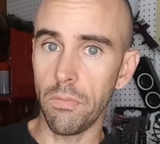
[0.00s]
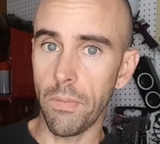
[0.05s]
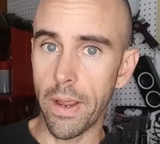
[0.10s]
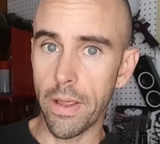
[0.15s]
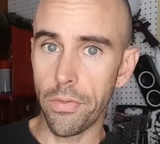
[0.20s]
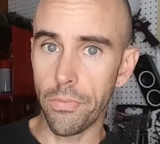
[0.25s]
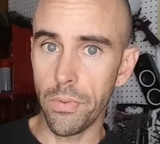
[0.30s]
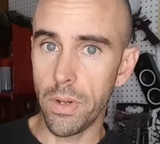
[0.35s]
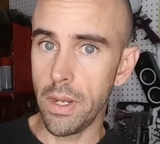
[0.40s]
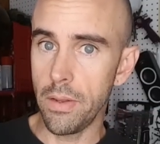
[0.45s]

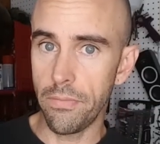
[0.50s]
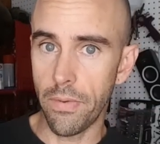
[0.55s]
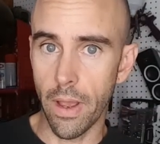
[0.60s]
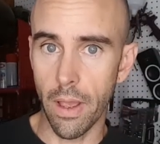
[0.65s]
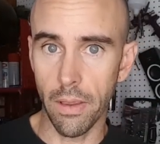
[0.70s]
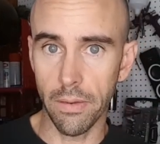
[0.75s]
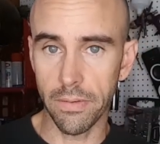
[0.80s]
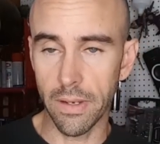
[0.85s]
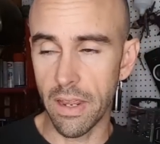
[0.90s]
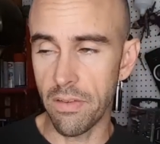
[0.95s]
my 3D
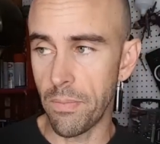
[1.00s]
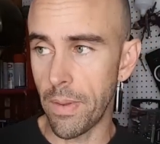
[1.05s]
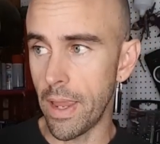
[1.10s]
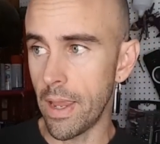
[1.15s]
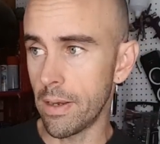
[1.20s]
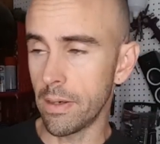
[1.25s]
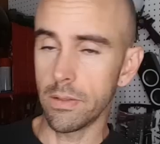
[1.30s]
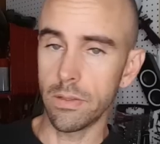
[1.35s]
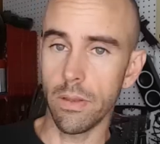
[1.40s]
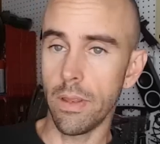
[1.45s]
files that I've
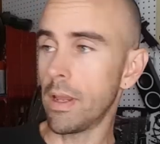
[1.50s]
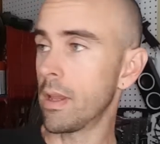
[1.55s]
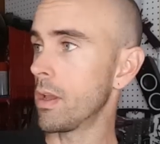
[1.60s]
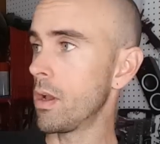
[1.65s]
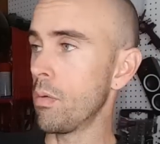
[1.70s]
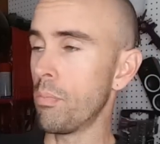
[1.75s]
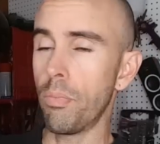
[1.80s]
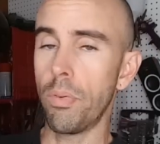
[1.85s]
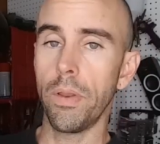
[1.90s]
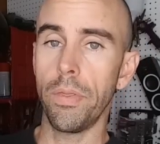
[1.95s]
made. And so they can
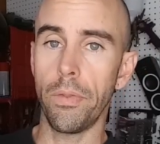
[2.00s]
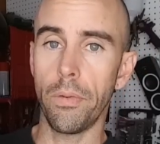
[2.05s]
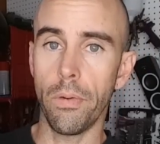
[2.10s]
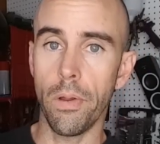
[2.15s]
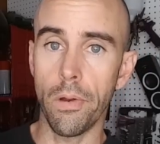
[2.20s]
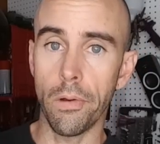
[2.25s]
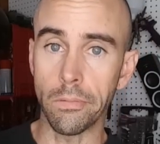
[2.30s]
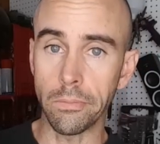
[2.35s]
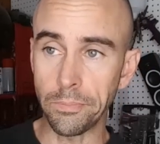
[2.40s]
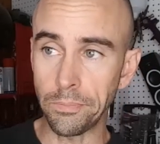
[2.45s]
go print their
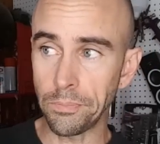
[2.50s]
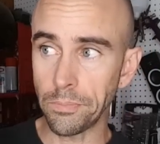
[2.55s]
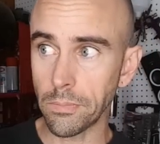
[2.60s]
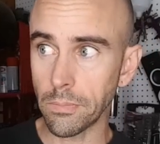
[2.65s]
own.